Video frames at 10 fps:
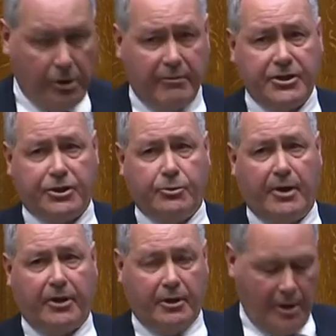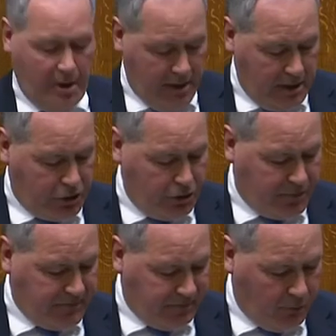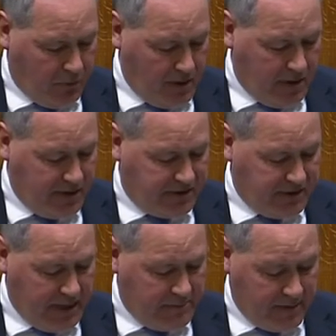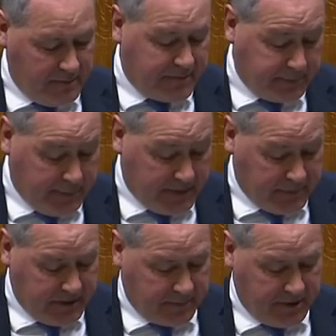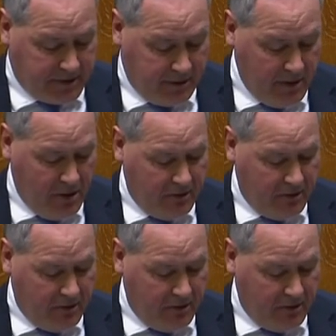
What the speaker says: Can I raise two other issues before I sit down, Madam Deputy Speaker?